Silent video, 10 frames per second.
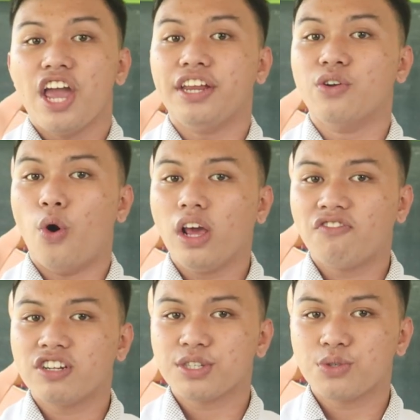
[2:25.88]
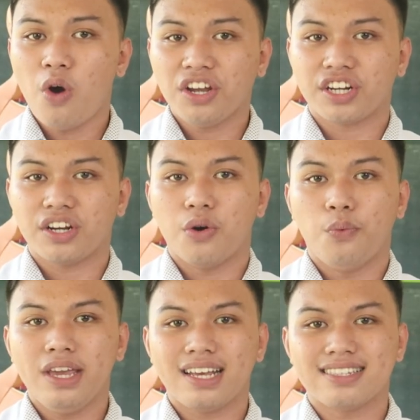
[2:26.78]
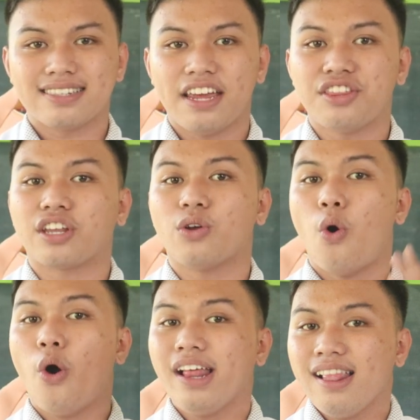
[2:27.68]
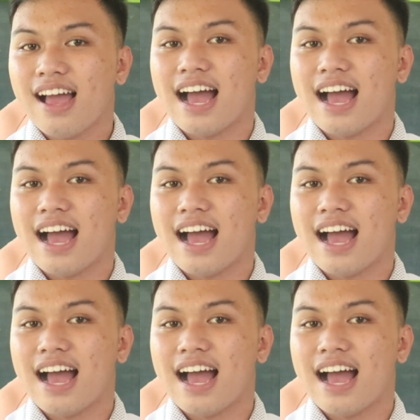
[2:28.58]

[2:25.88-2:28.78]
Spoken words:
in oil versus water, we can say that oil